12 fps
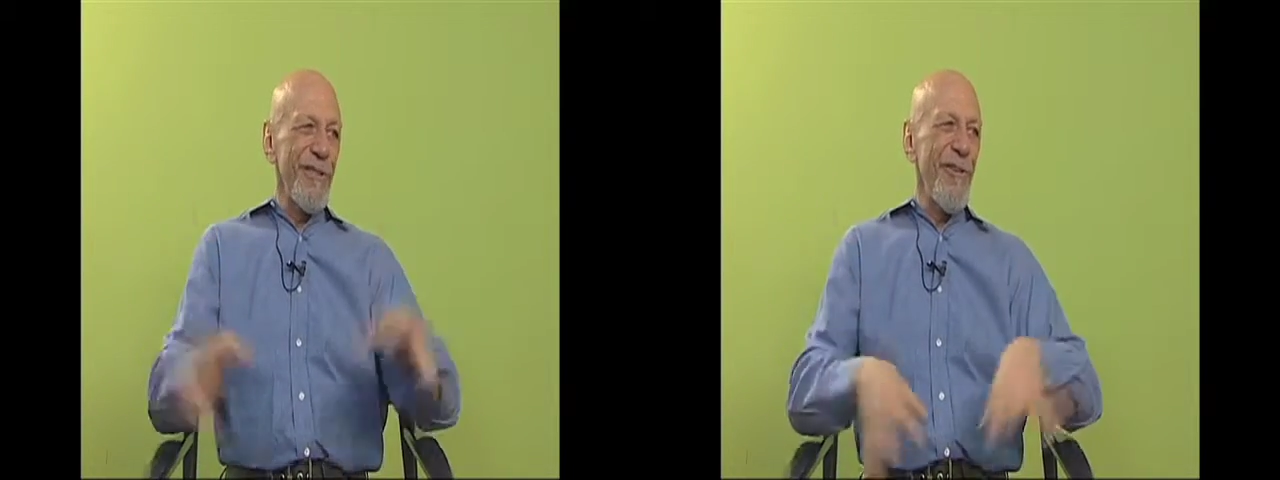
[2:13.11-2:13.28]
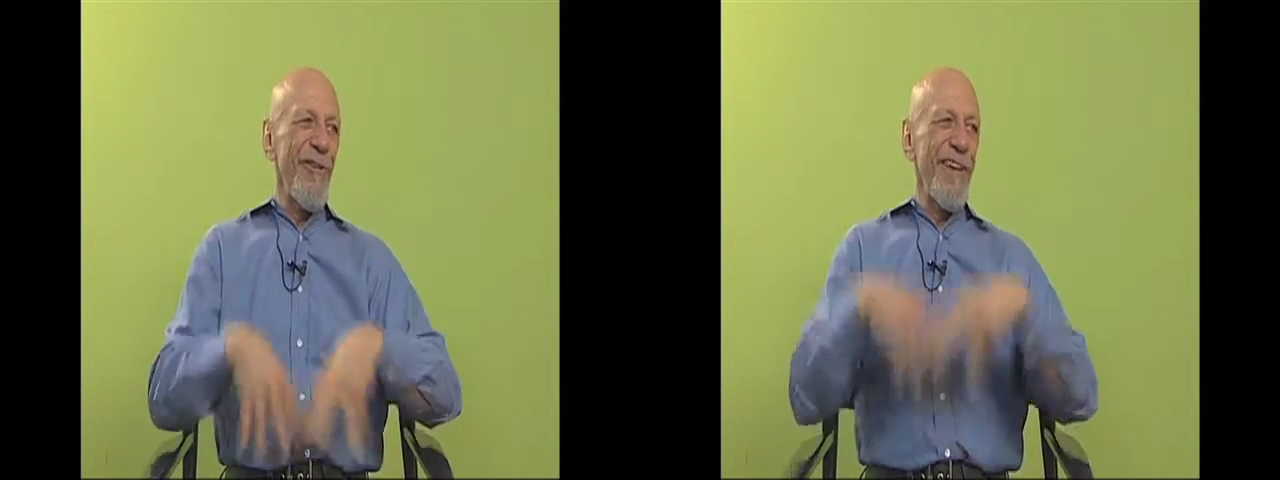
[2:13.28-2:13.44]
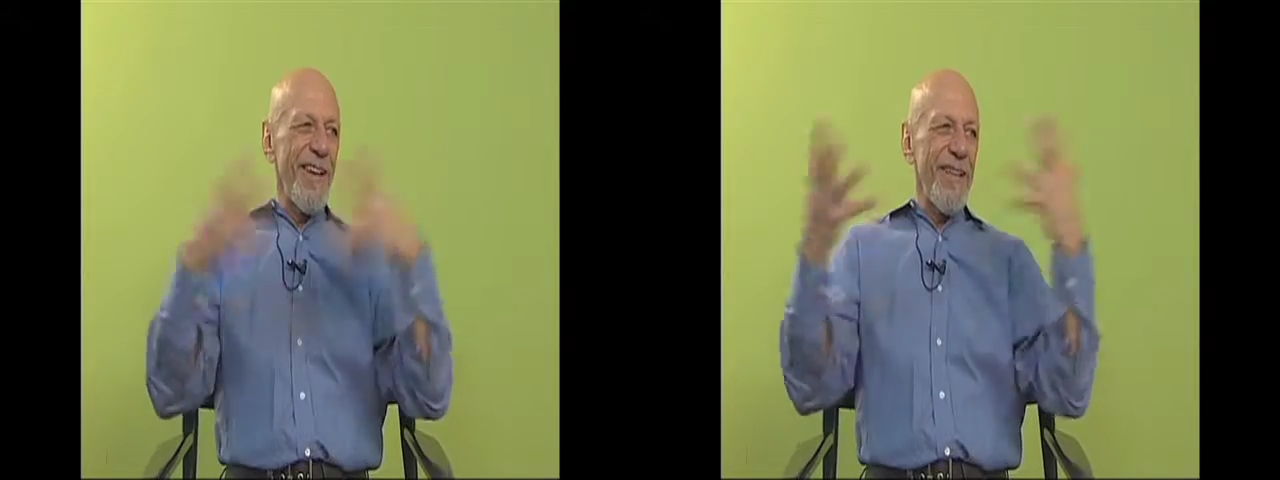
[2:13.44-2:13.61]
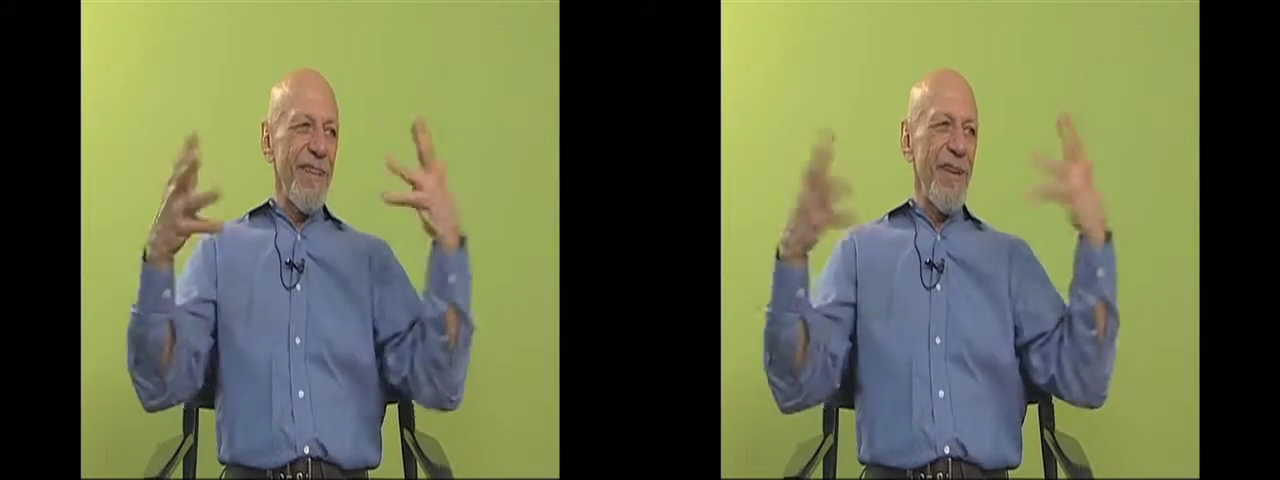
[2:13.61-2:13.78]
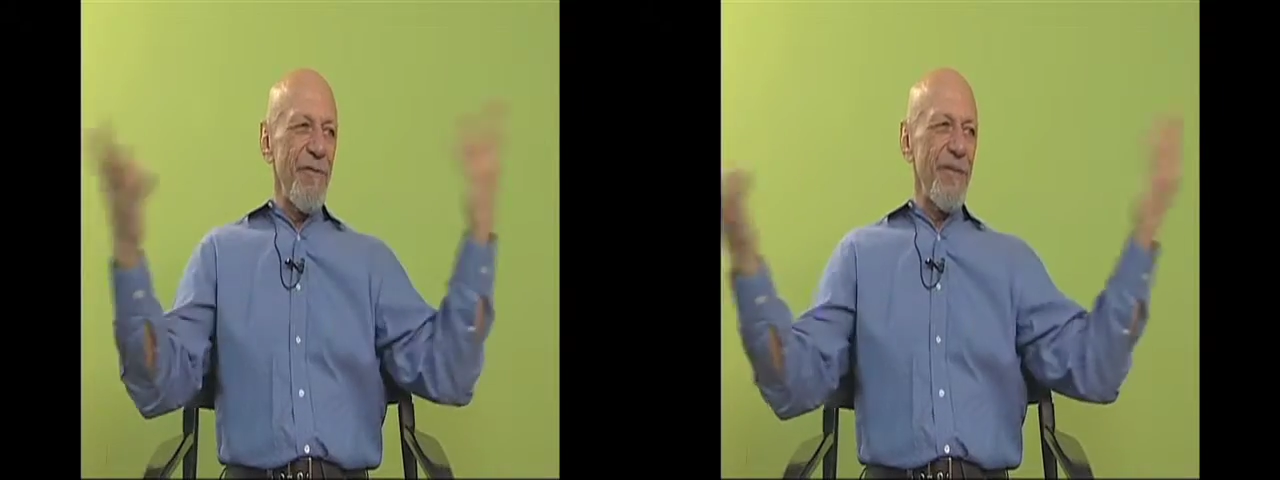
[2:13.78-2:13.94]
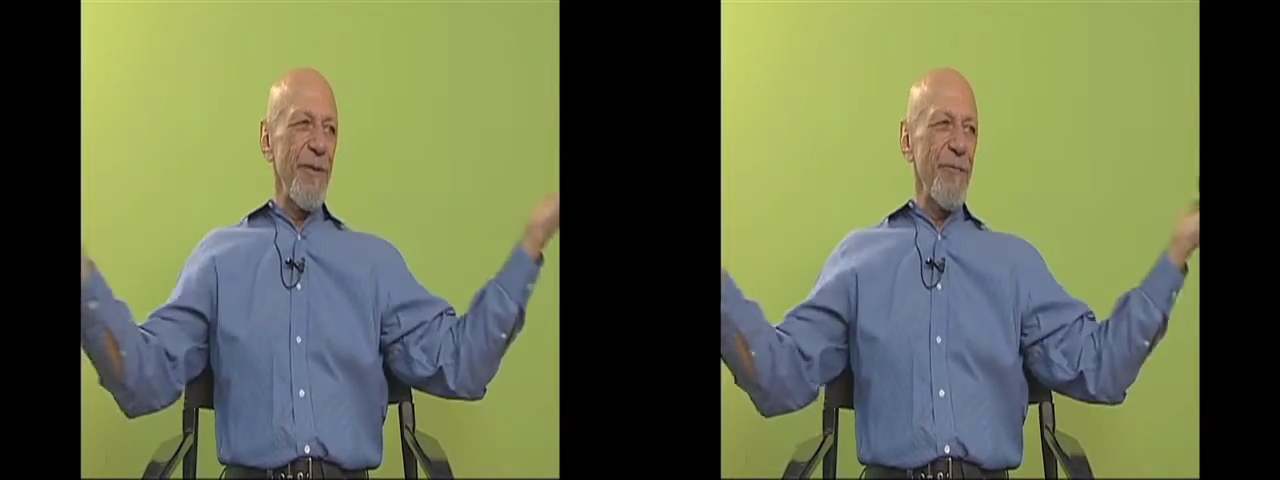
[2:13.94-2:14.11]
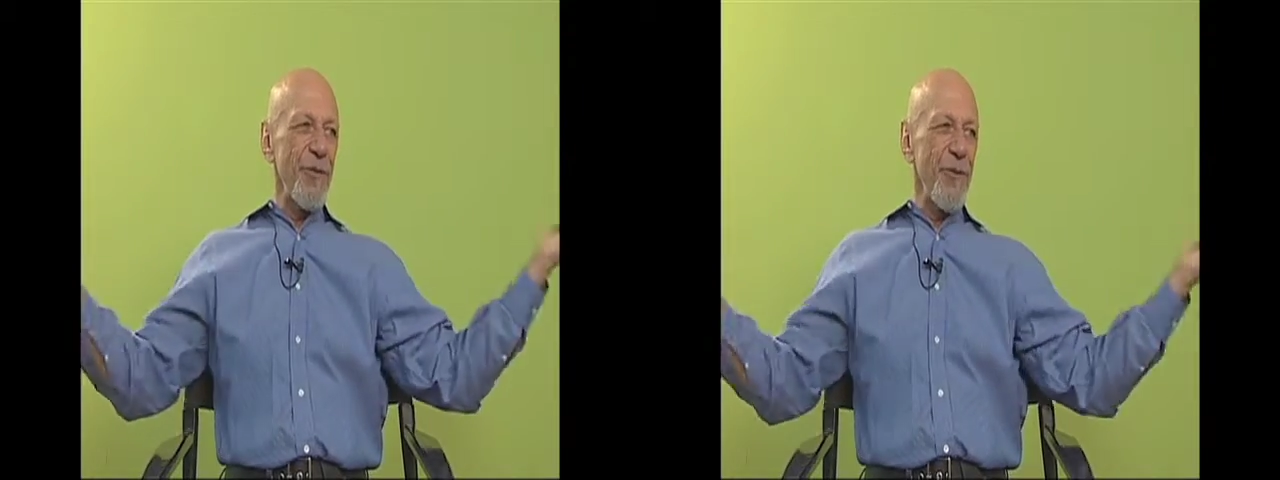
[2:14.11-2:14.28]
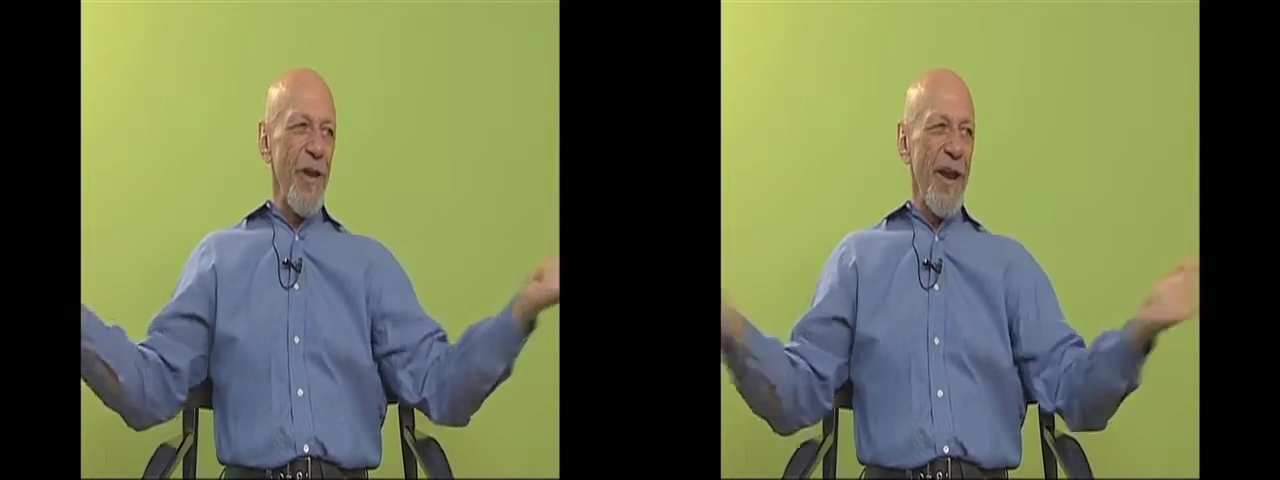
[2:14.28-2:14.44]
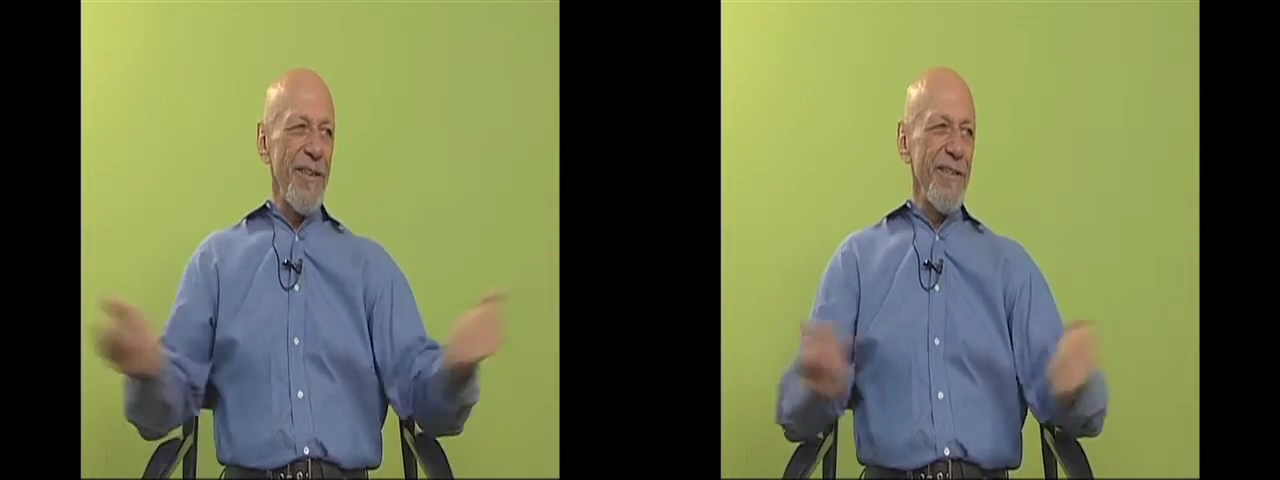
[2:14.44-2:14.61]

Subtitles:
Turn, and everything was great,